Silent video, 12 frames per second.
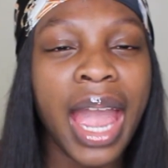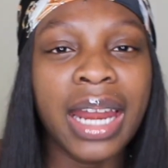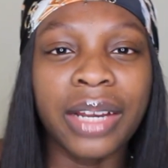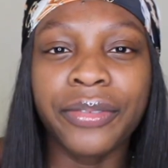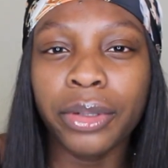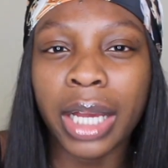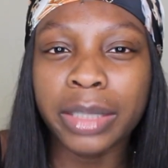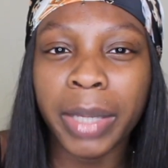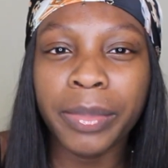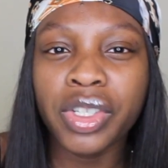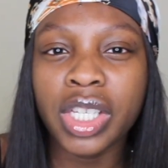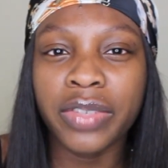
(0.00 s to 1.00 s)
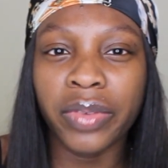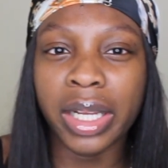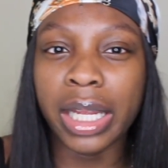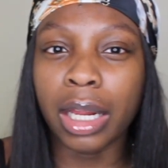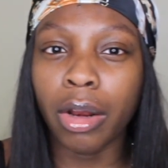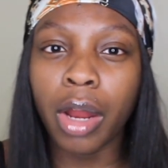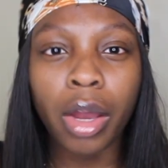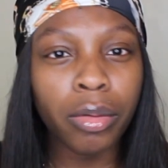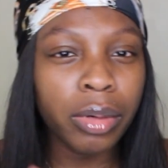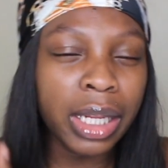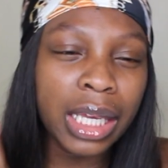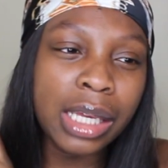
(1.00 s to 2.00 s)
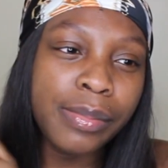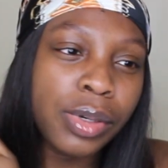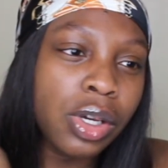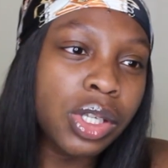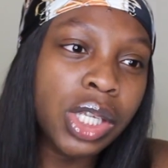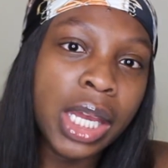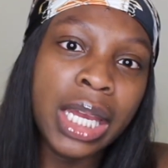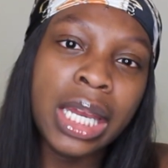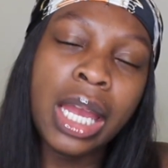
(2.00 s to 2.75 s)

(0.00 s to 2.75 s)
And I feel like maybe she's feeling lonely because